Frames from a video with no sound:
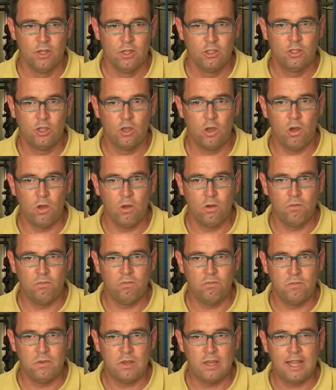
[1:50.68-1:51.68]
So,
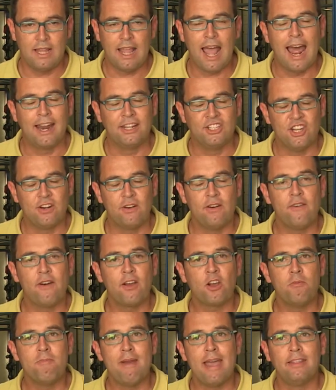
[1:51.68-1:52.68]
are generally
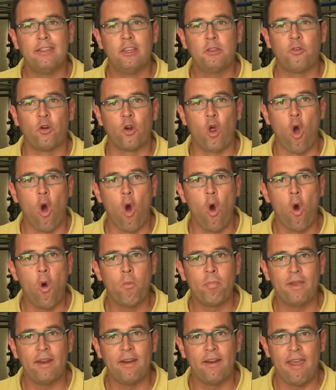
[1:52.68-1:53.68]
recommended for
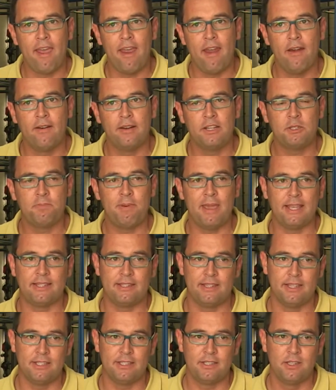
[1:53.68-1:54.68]
open air
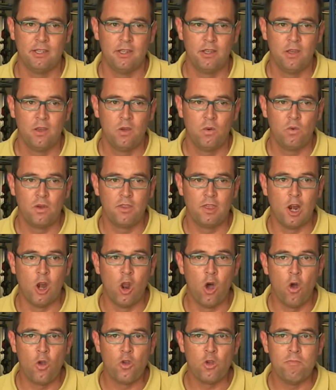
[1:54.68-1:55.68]
spaces with a
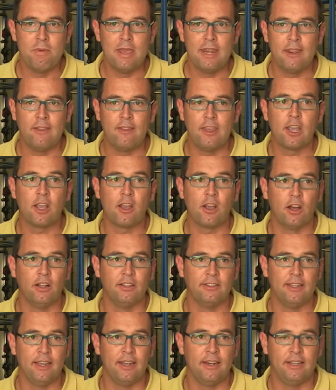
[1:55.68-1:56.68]
low humidity
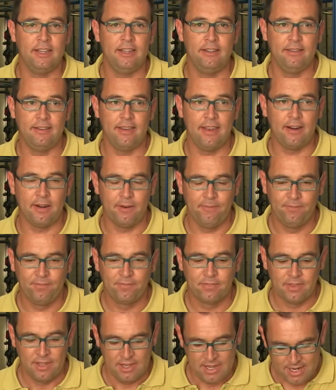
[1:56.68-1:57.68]
content in the air.
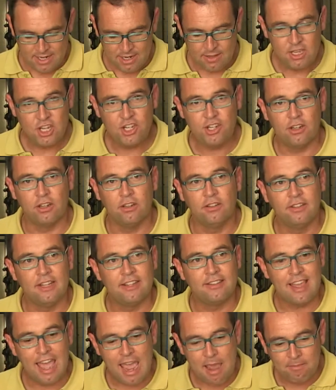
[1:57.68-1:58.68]
In addition, the
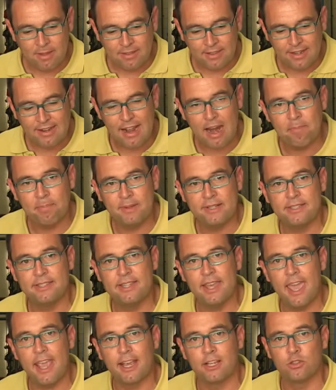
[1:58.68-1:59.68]
time that the carpet
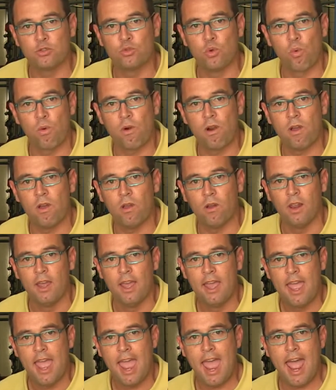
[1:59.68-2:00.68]
takes to roll
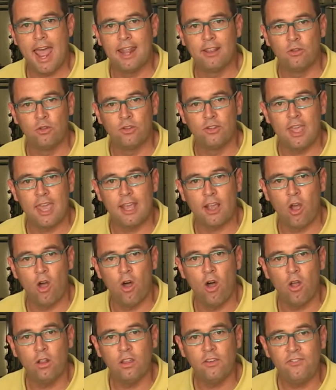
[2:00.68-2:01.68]
and to take
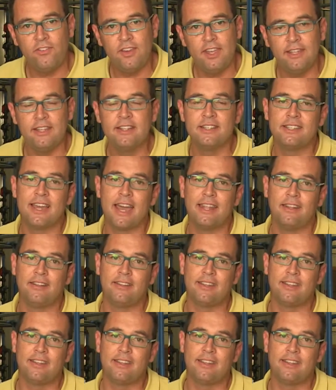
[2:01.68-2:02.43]
all the feed inside the